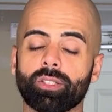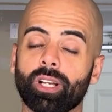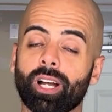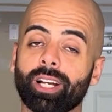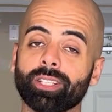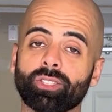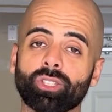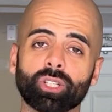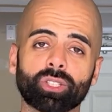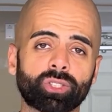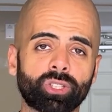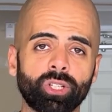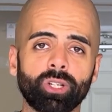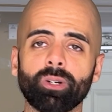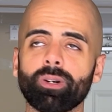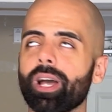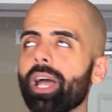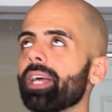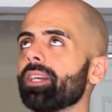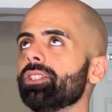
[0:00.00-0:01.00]
I took
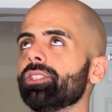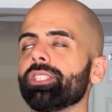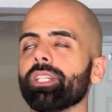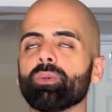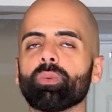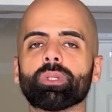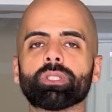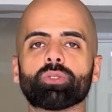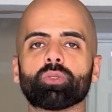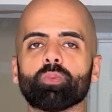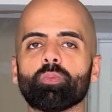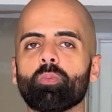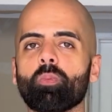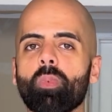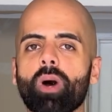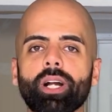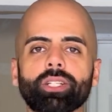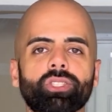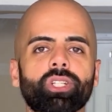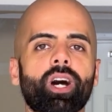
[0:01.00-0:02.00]
2, energy was
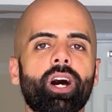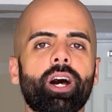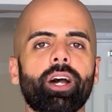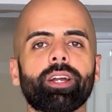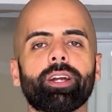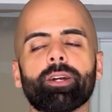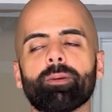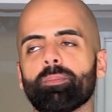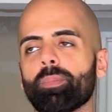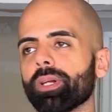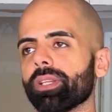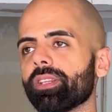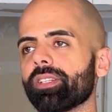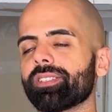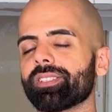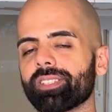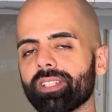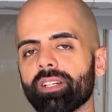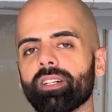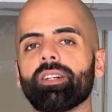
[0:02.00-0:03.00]
much higher, but
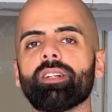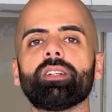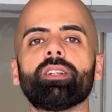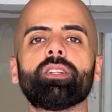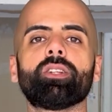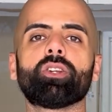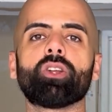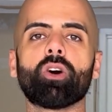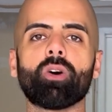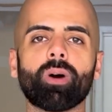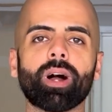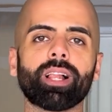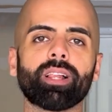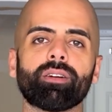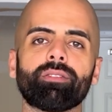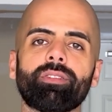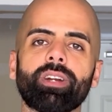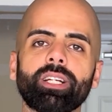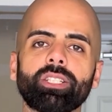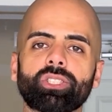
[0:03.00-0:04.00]
still no
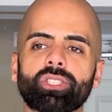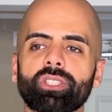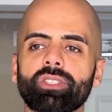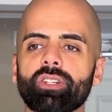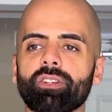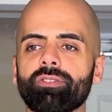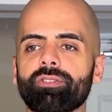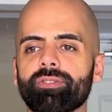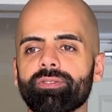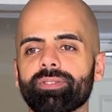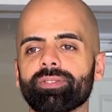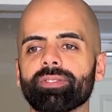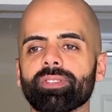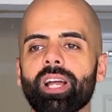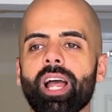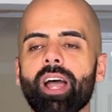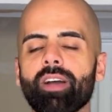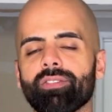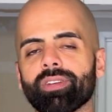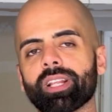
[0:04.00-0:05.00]
elevation of
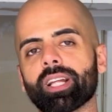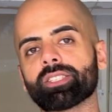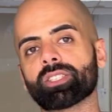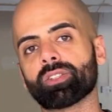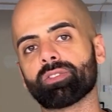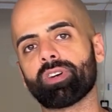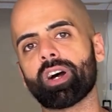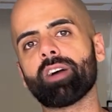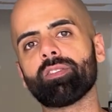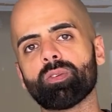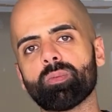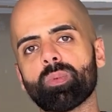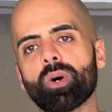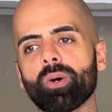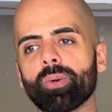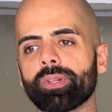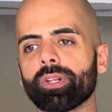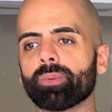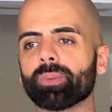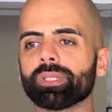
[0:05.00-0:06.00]
having that survival
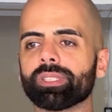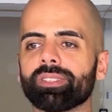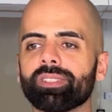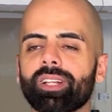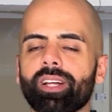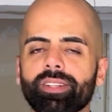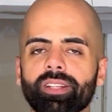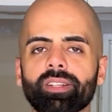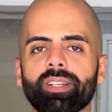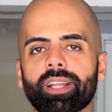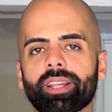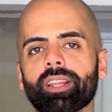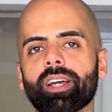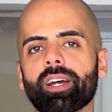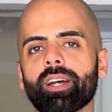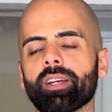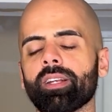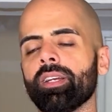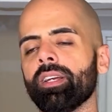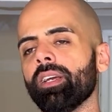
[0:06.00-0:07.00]
mode. There was nothing like
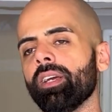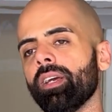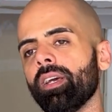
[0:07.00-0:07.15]
that.